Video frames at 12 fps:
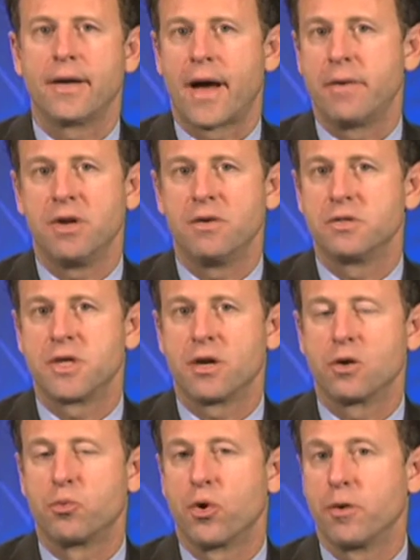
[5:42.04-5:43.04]
and I would even
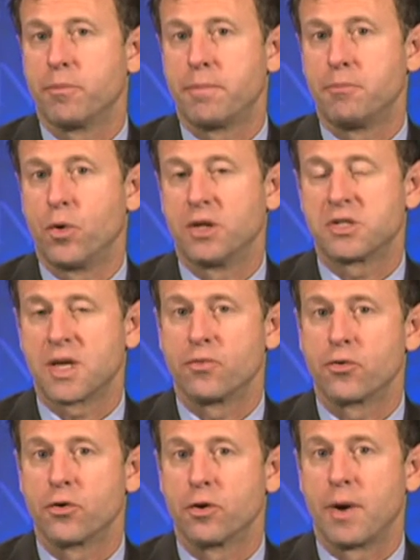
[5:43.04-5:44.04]
take your point one
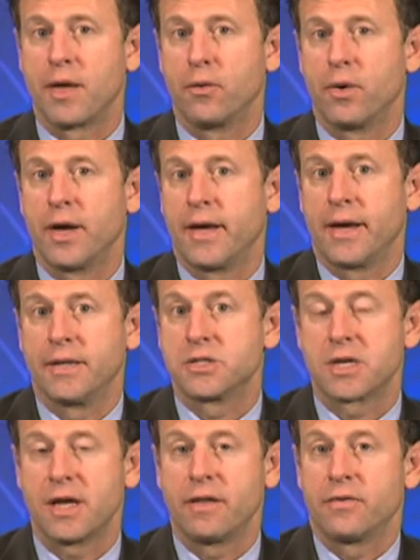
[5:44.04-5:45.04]
step further, by the way, and
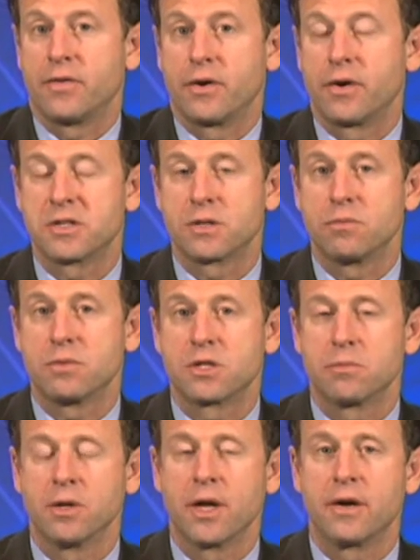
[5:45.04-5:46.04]
say that there are some
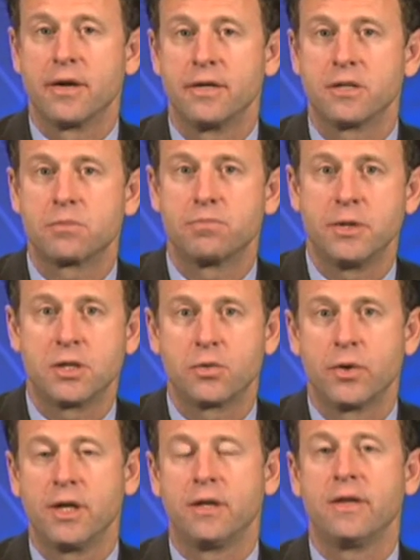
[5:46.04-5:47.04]
similarities
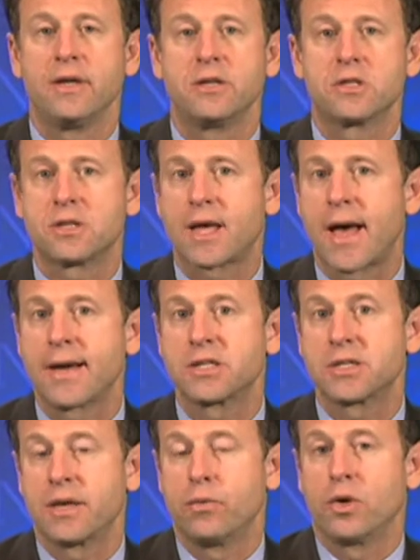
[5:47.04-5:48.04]
between these
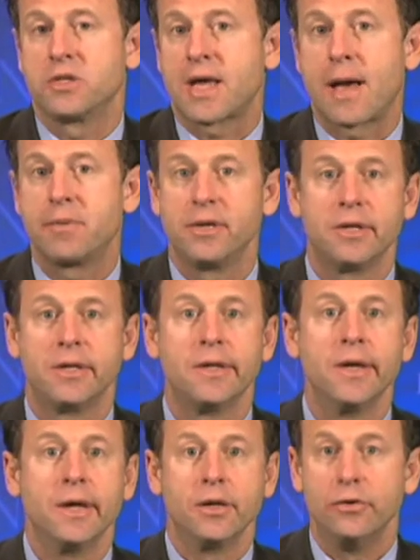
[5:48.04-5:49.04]
attacks and what's happened
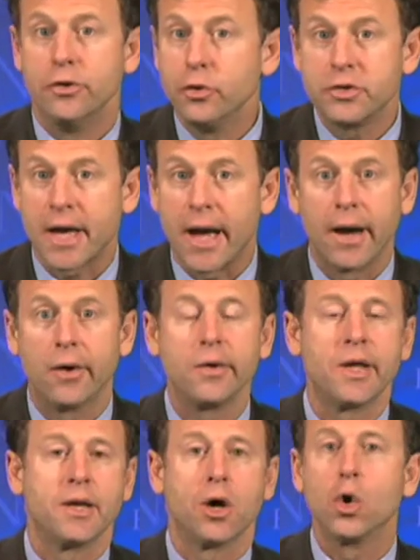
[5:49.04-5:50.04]
in
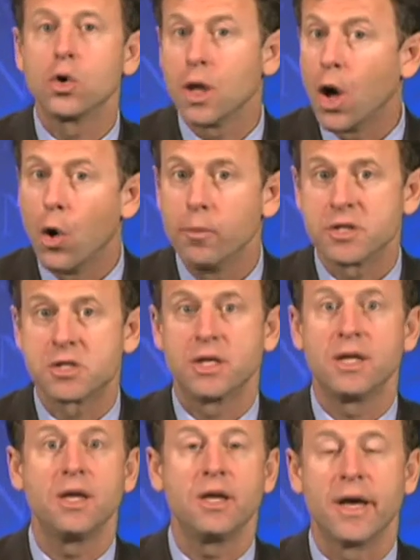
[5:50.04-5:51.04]
Newtown and Oklahoma
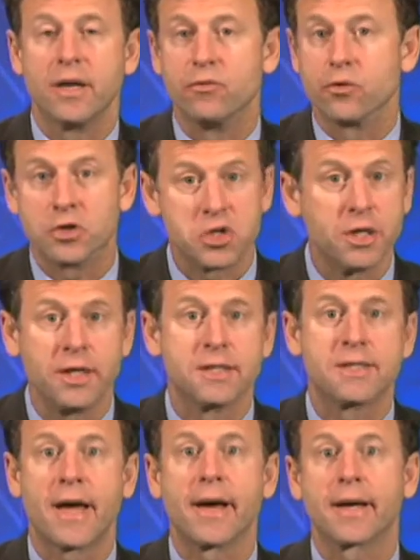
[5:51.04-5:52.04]
City and
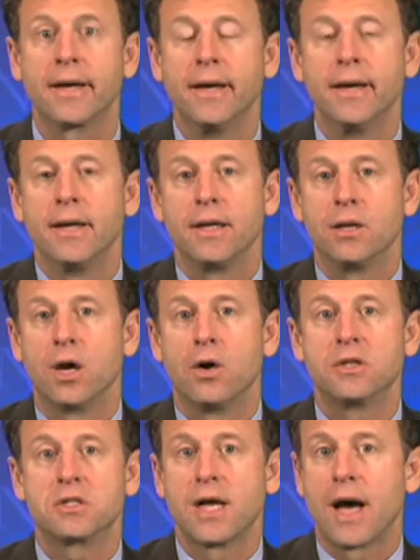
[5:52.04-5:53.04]
Virginia Tech. You
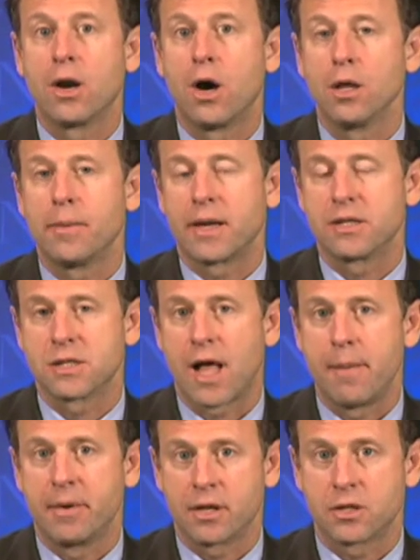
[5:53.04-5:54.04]
know, it's not all about
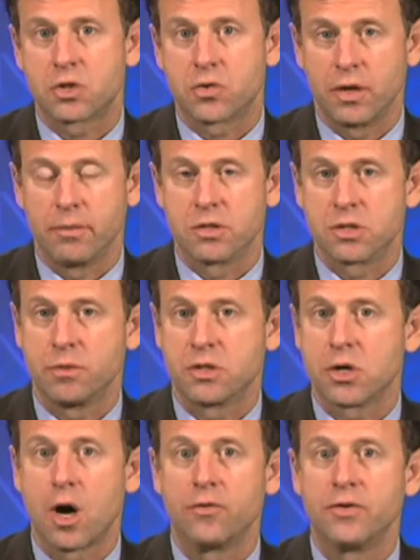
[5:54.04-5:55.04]
Islamic extremism. Mm-hmm.
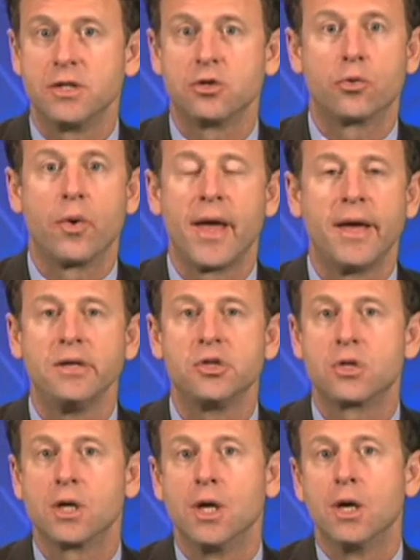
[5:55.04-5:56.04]
It's often
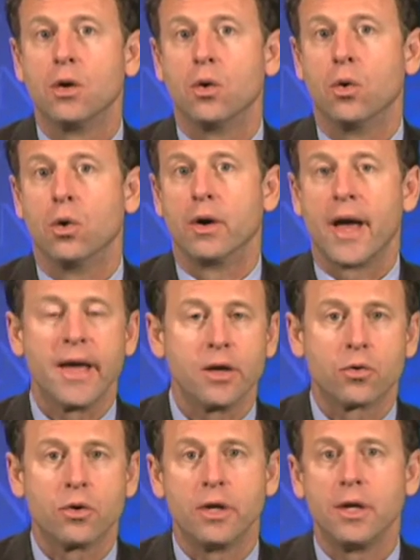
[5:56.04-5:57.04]
deranged or
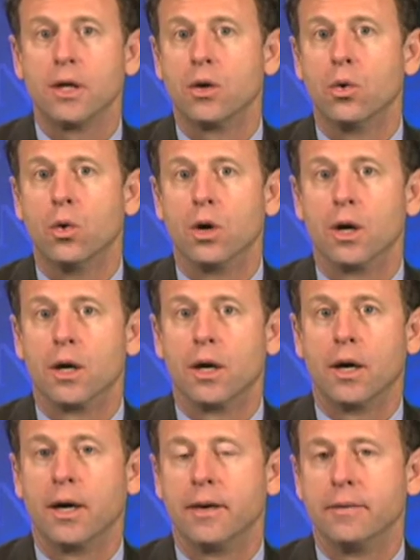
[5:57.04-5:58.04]
angry or,
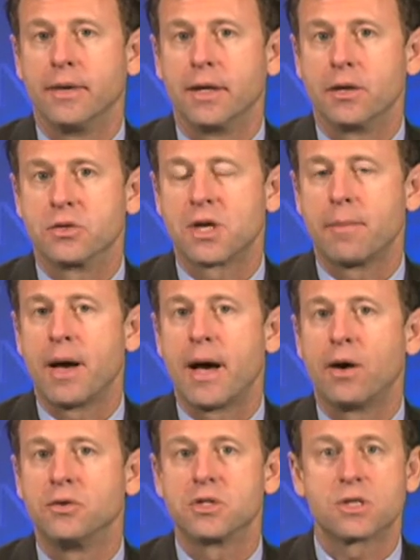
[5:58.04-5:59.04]
uh, you know,
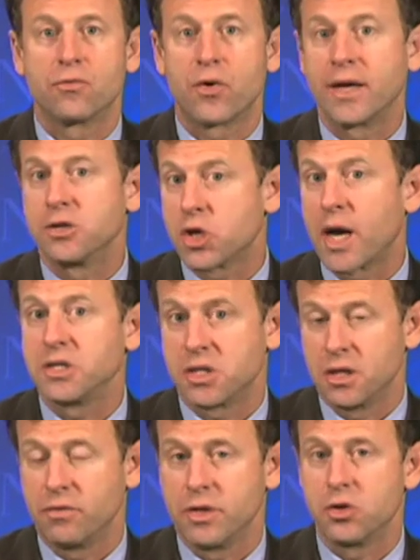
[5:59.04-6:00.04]
somehow disenfranchised
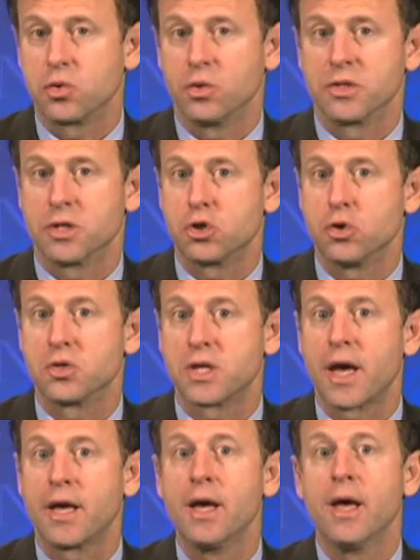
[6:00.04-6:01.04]
individuals, as you
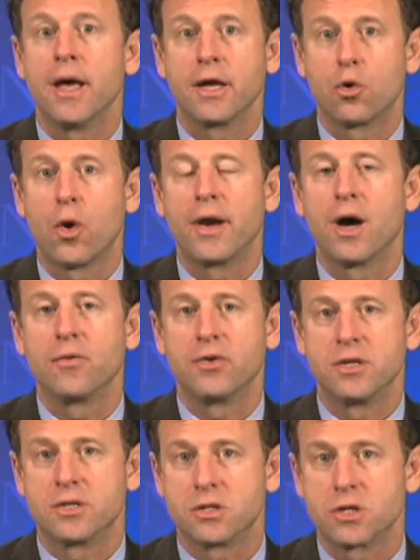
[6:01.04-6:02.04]
say. And quite
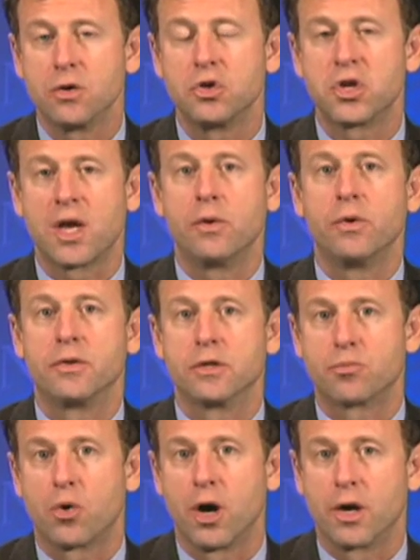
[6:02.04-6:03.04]
often it's associated with this